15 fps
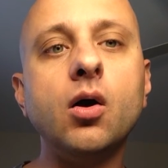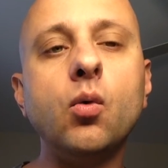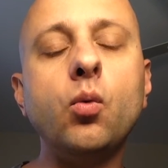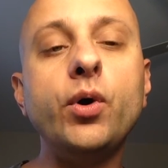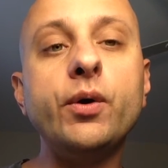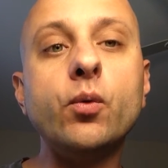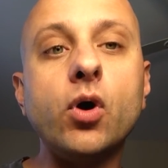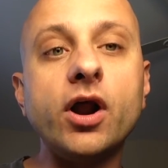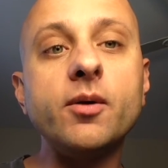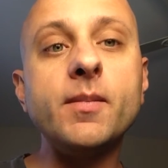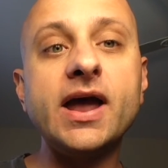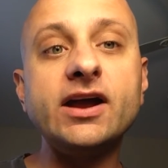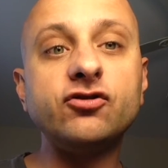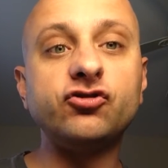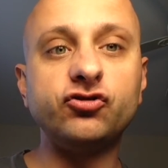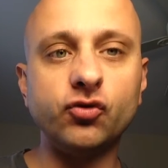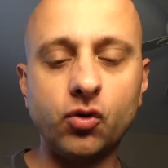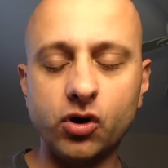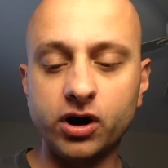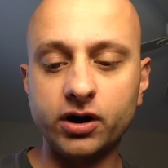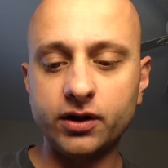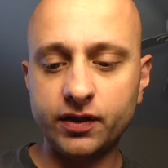We want to make
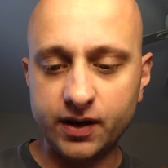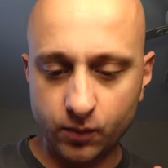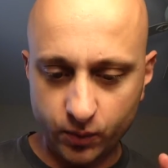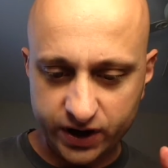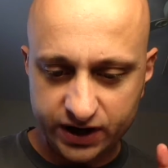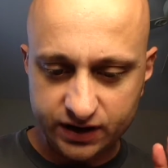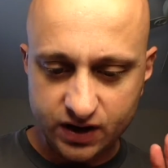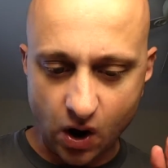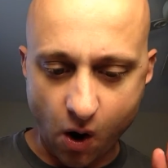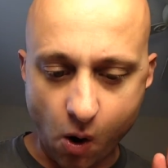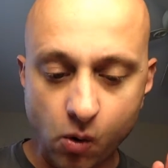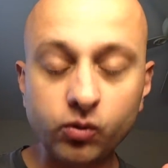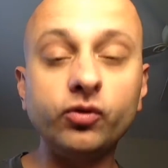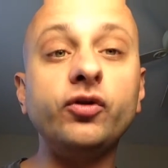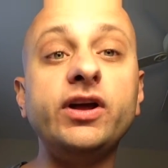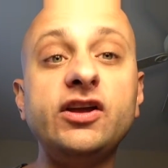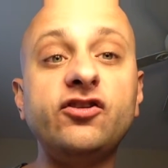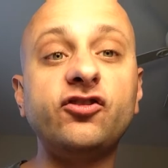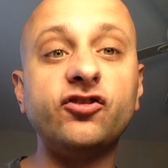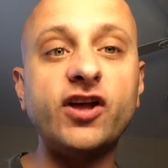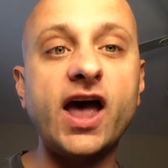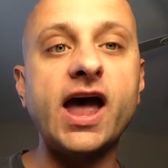sure that we only
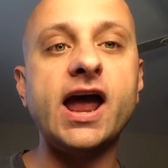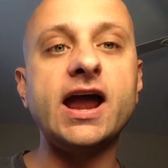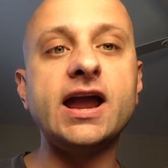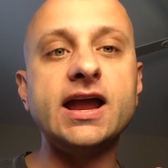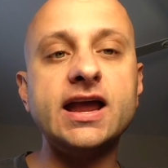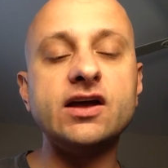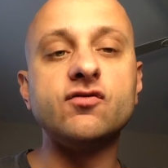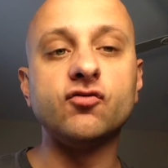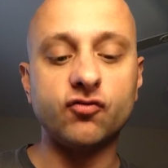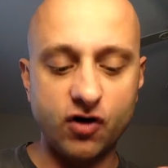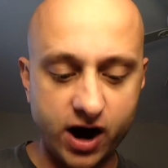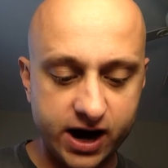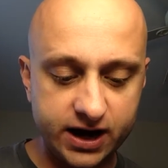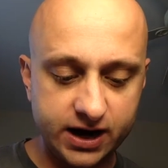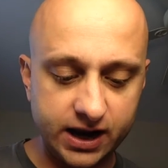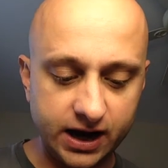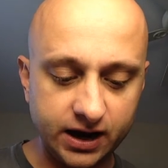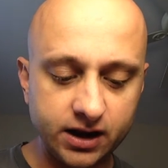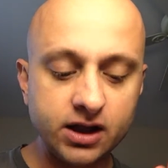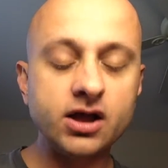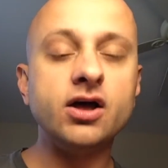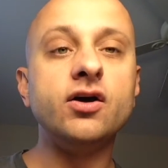say in
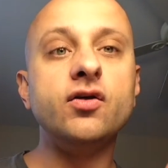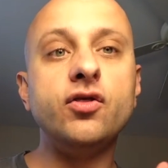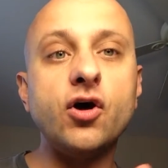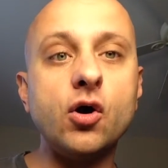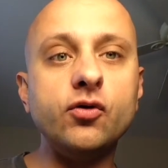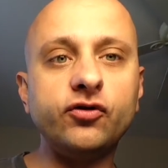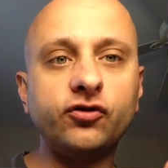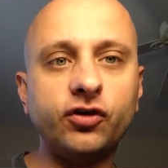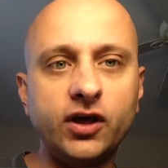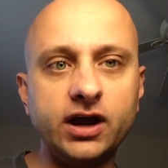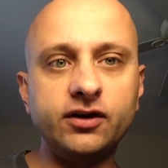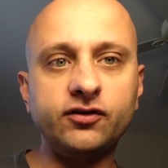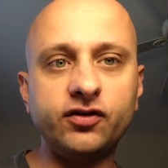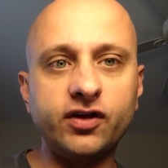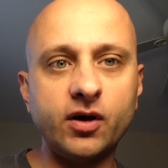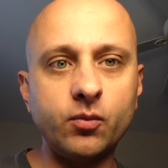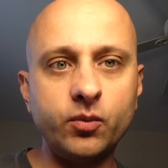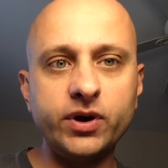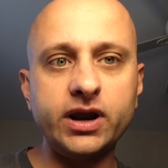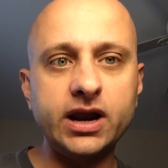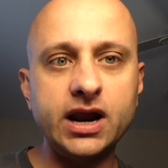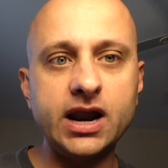writing those things that
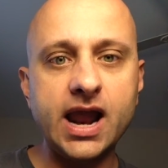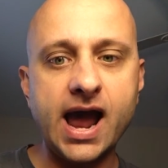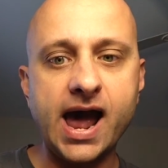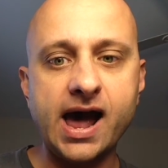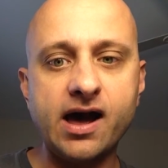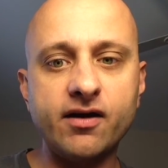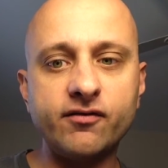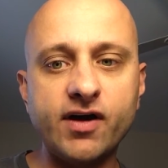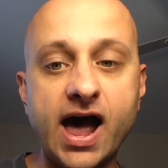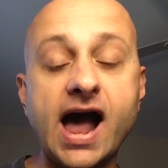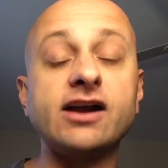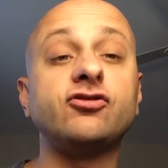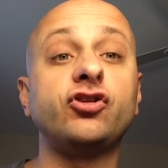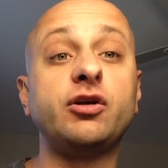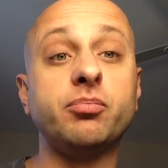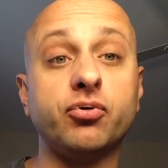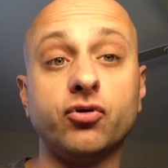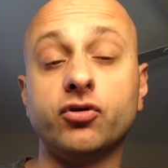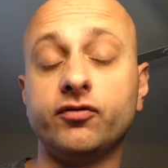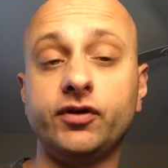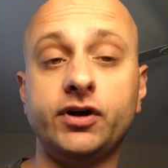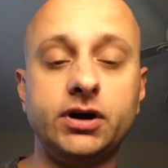we have actually
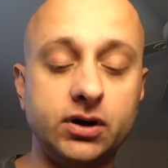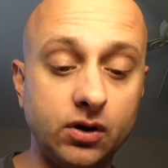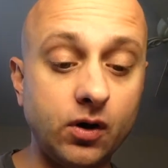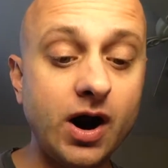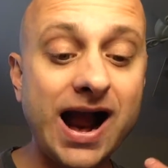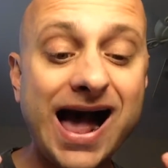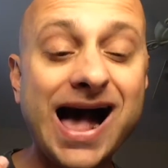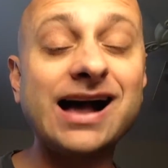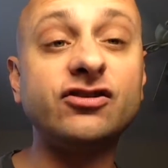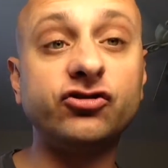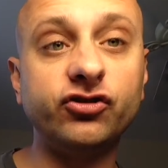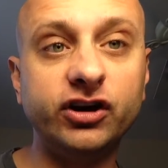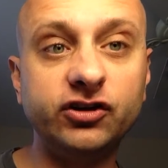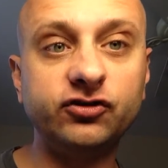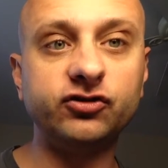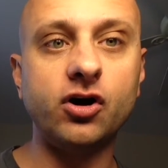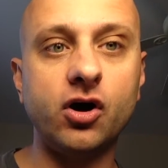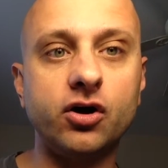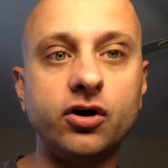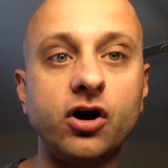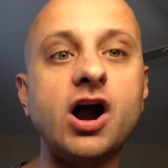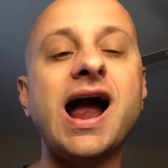proven or actually
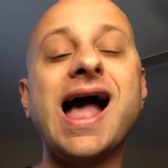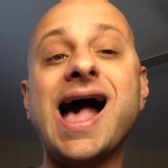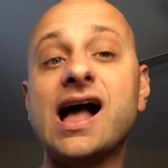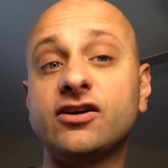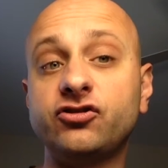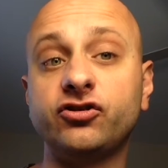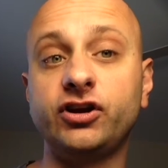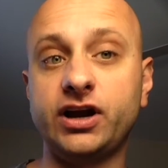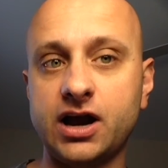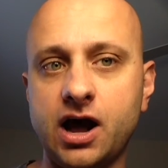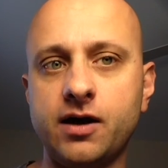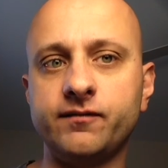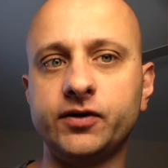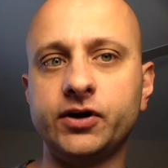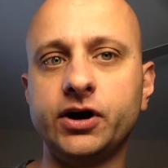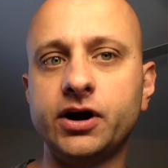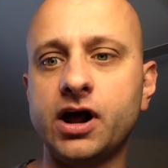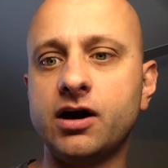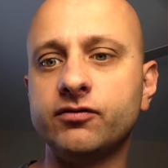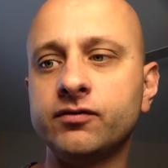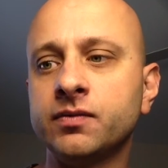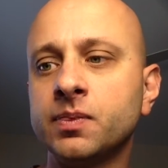shown or actually confident
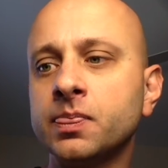of.